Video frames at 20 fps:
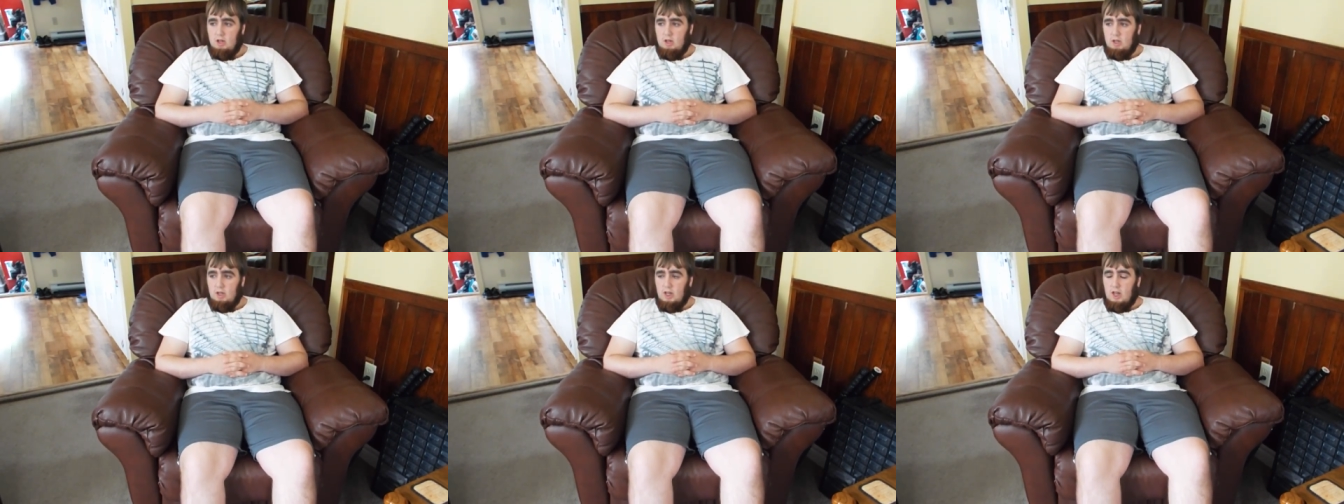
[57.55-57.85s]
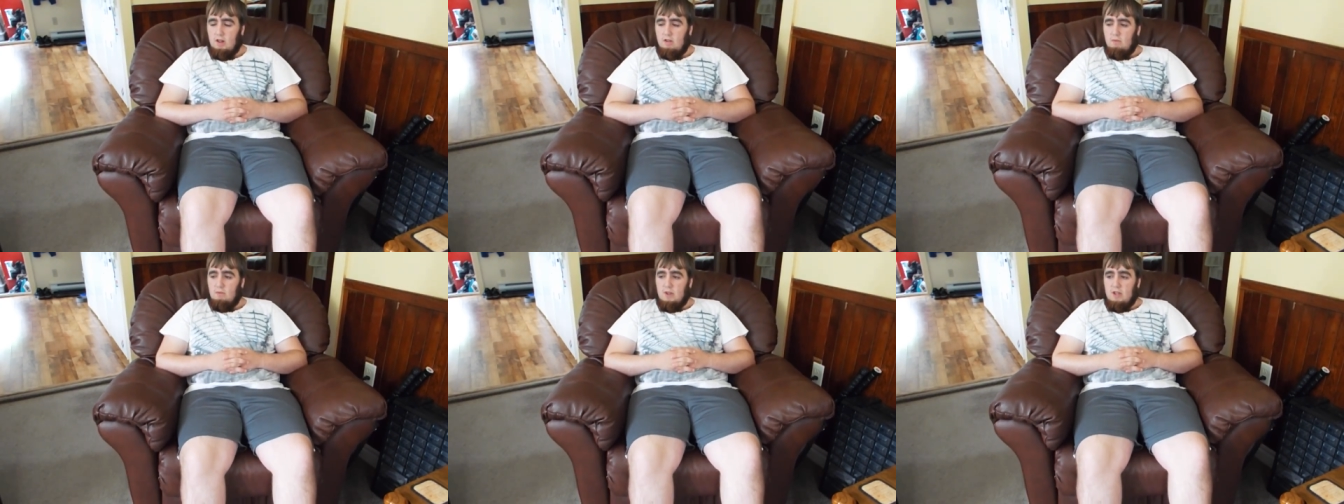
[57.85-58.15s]

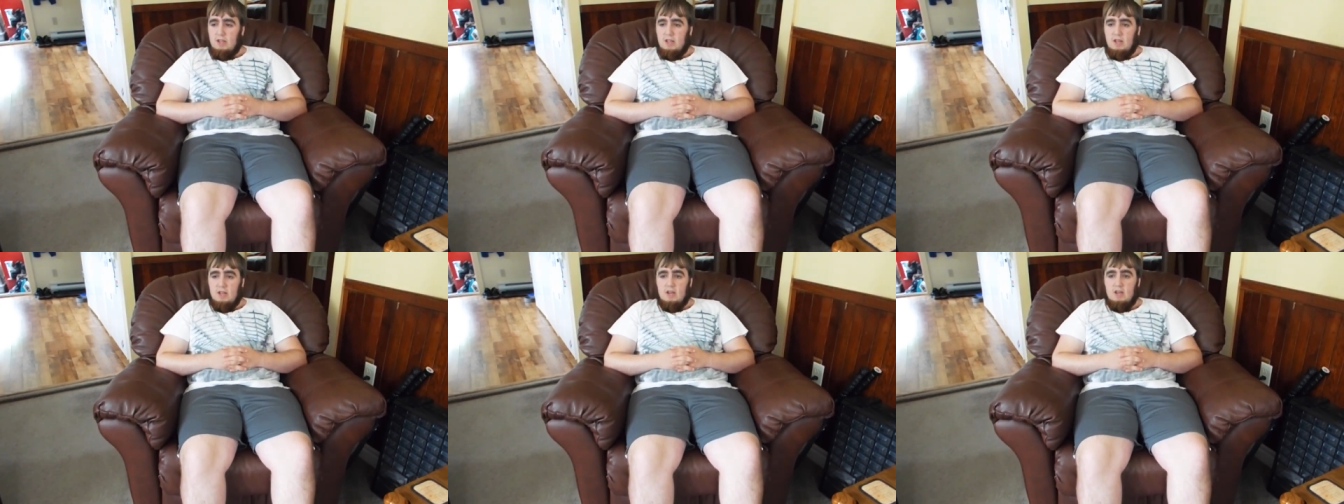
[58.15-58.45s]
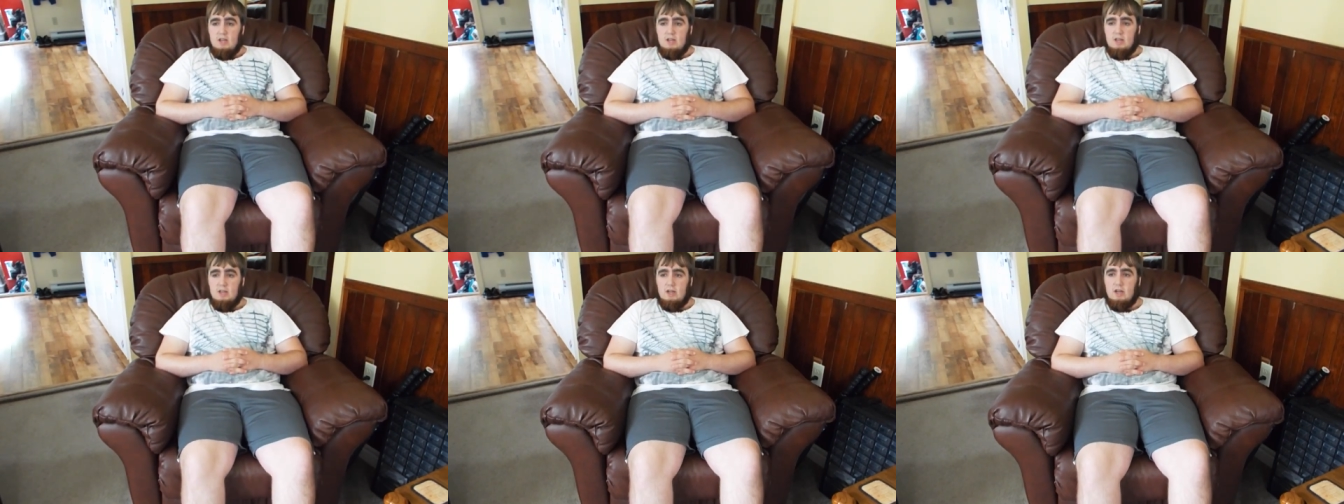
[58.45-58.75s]
last
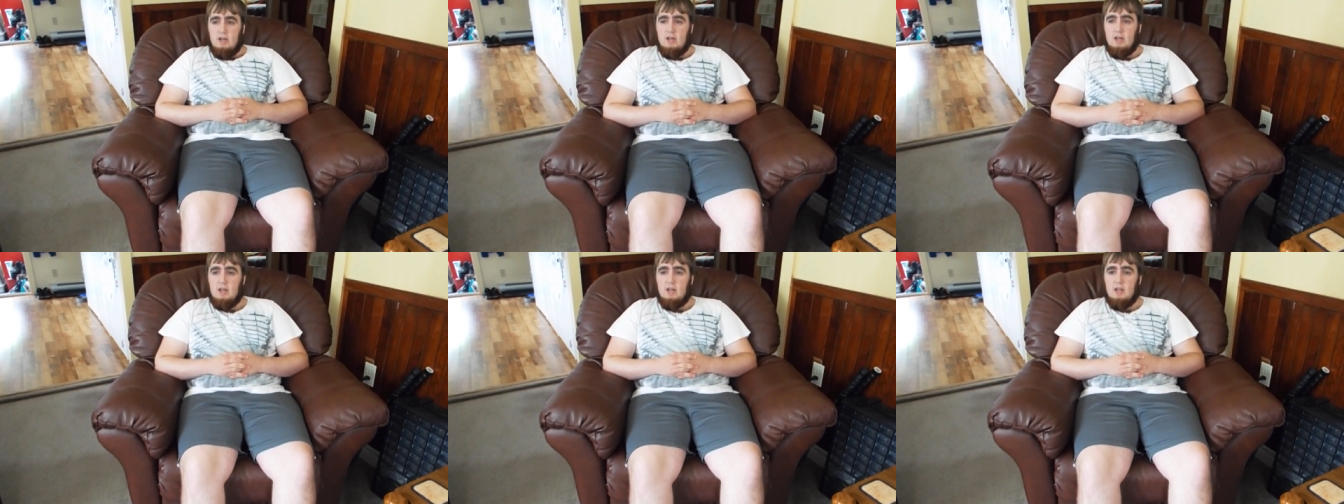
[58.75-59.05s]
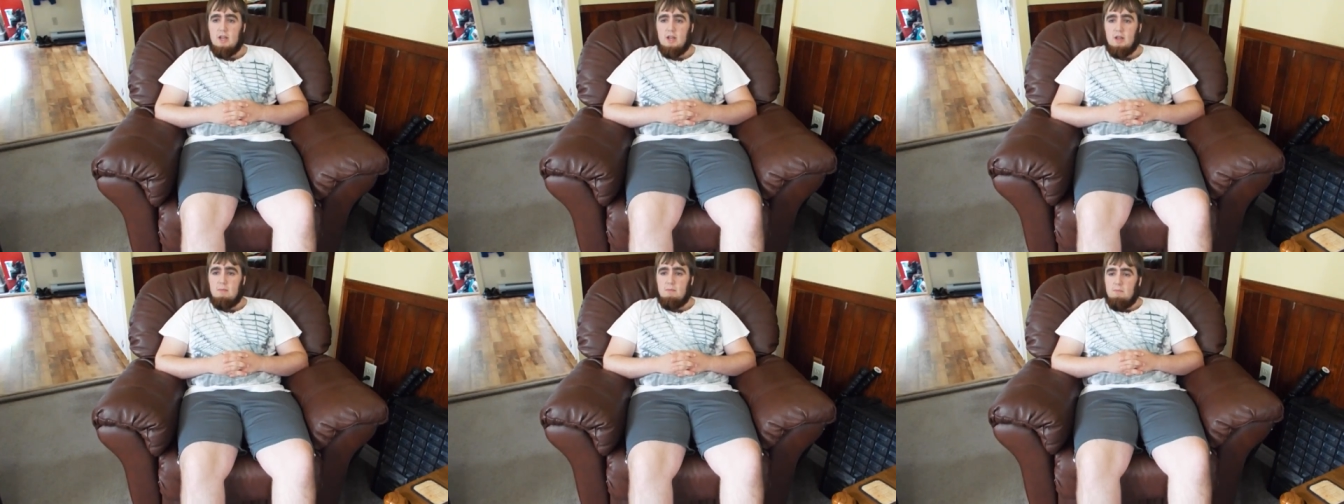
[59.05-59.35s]
weekend
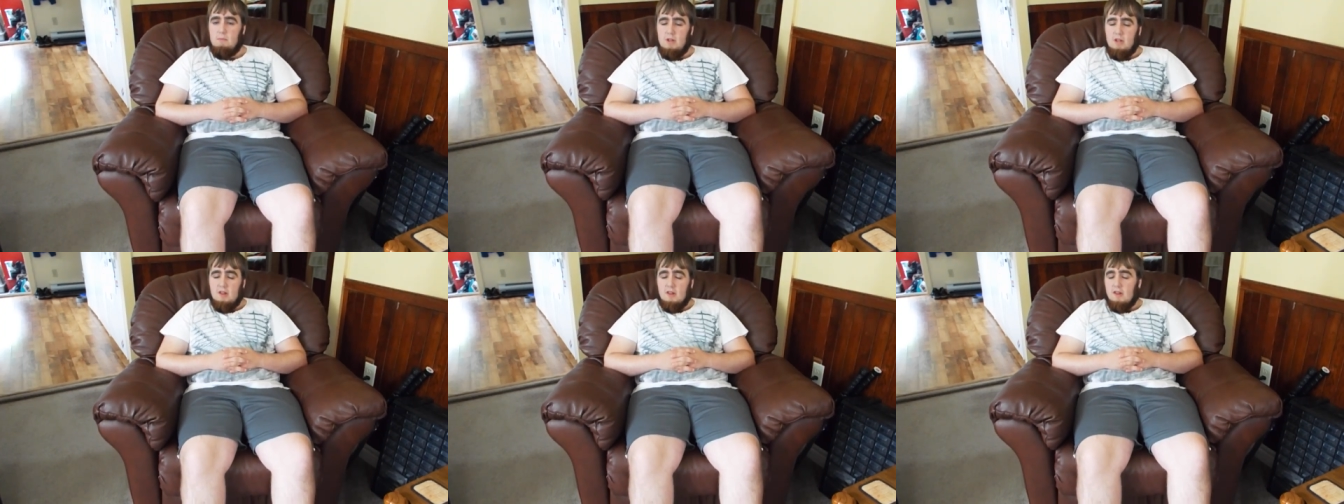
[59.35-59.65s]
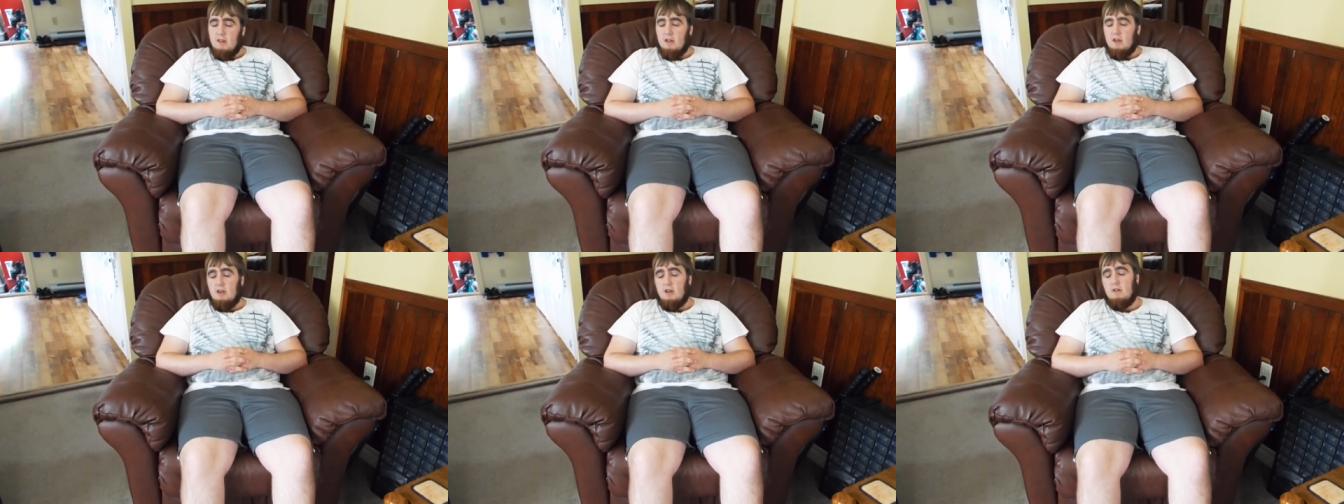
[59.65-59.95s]
I missed
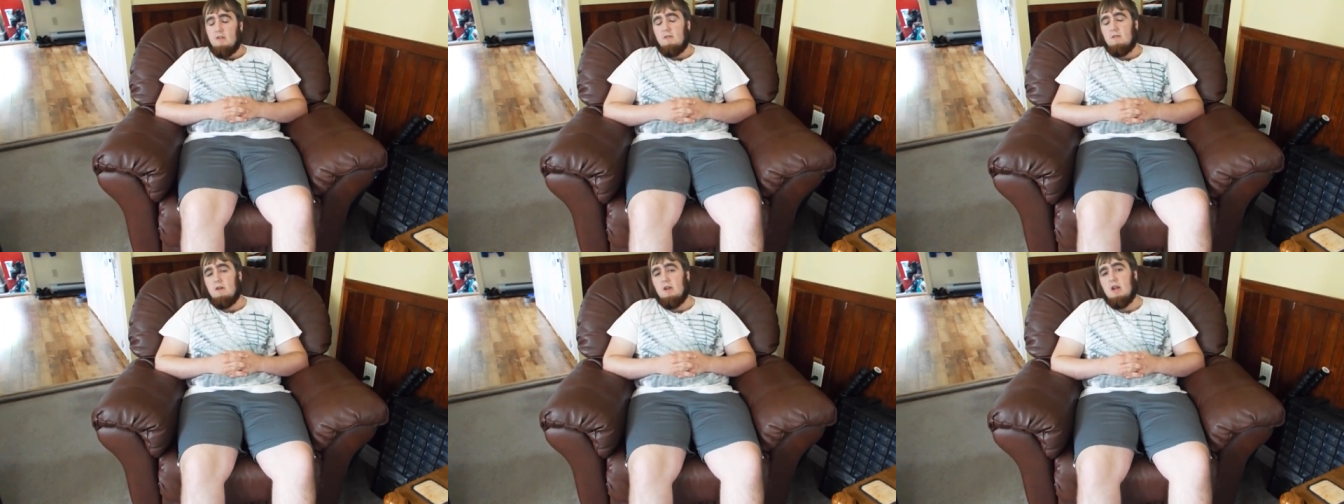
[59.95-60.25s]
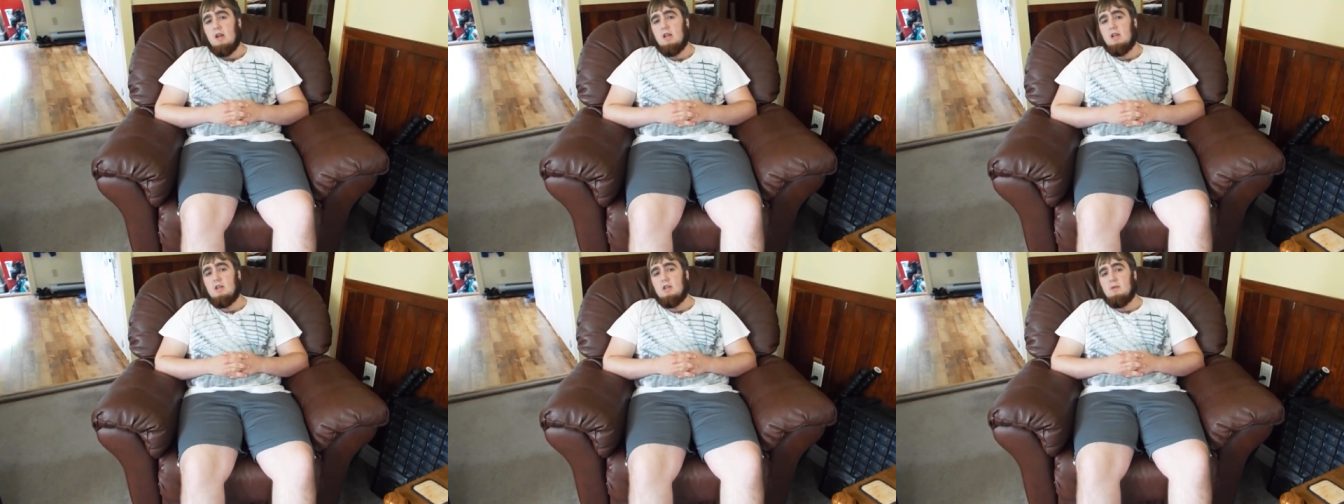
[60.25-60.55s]
Sunday
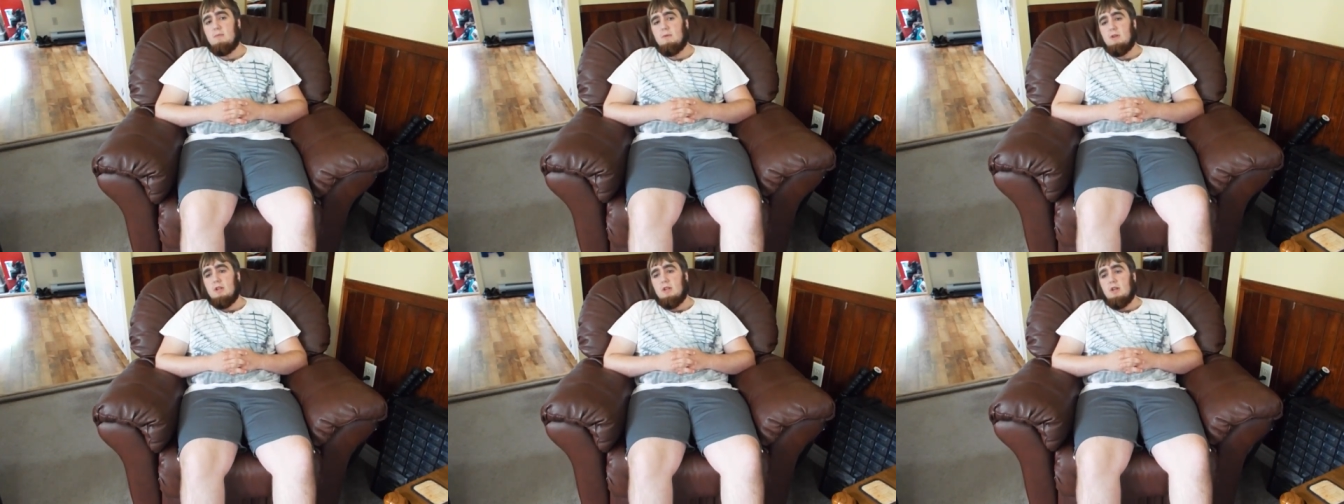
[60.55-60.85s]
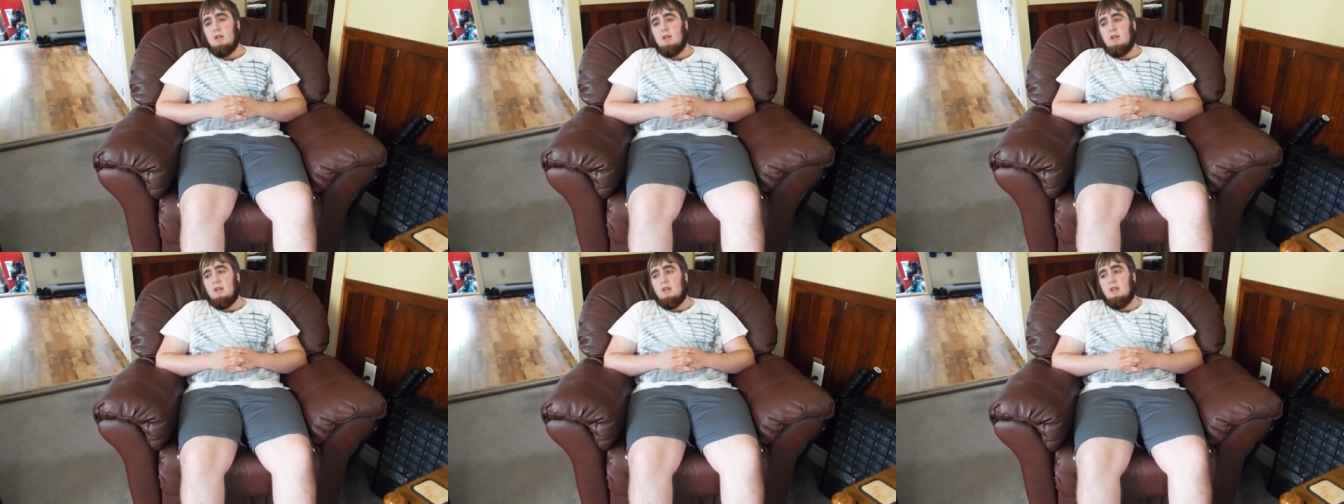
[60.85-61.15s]
Scratch
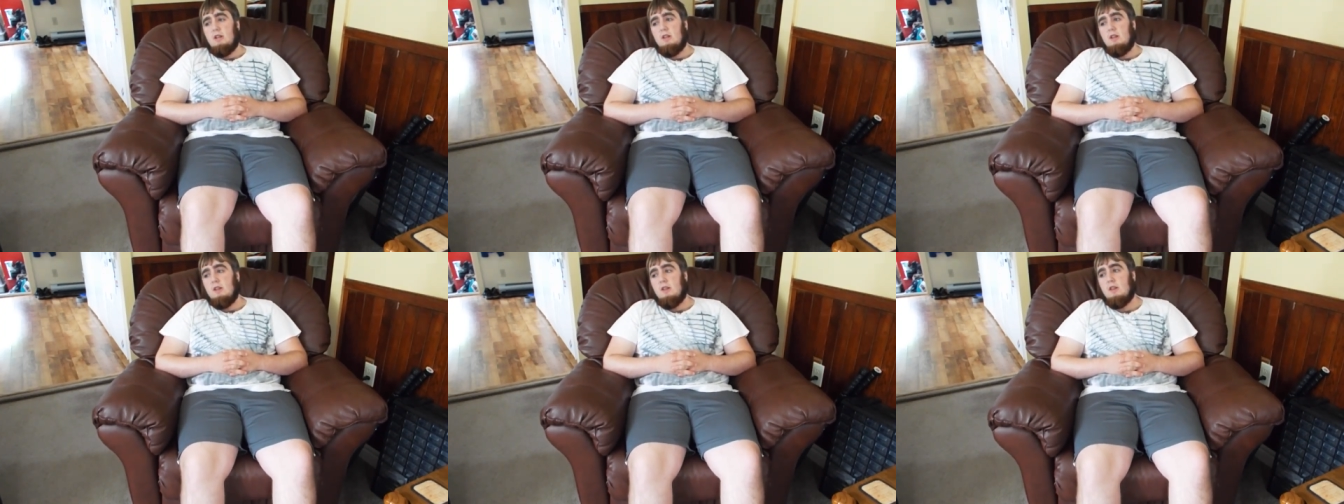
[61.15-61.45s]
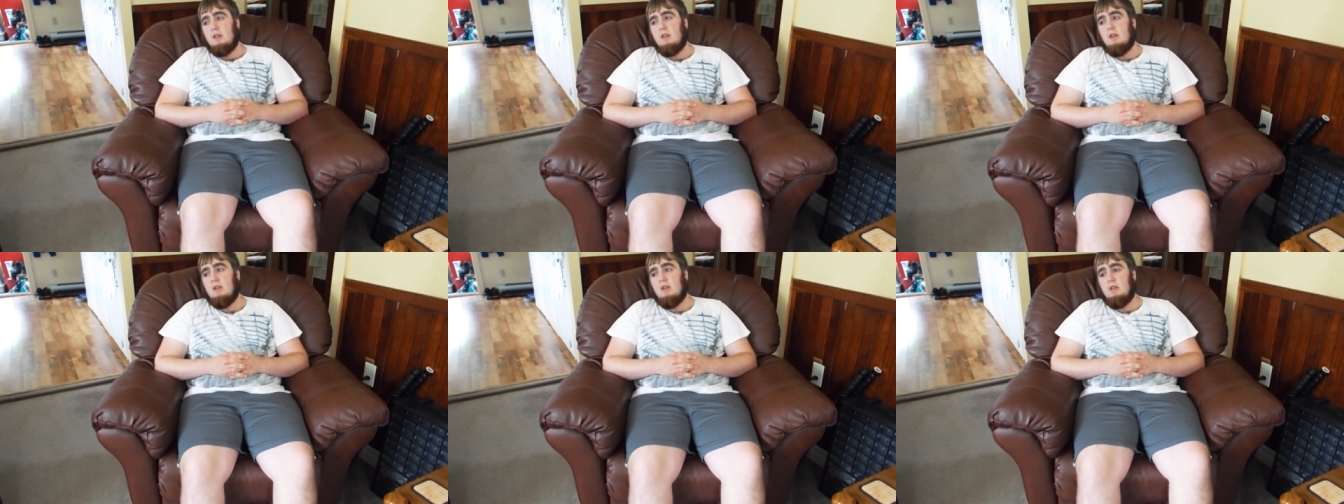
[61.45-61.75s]

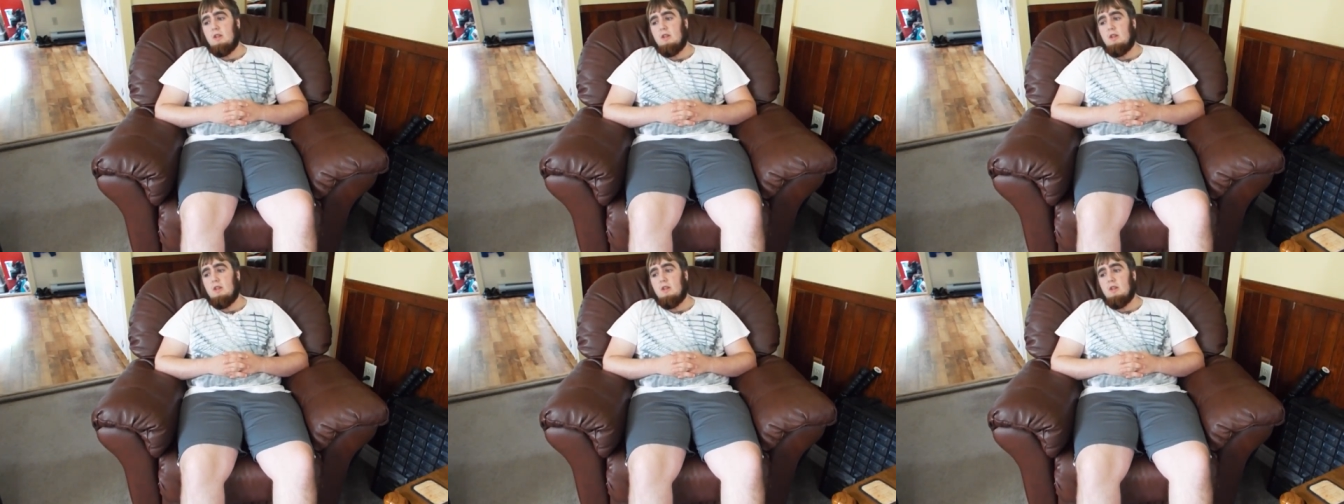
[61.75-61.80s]
because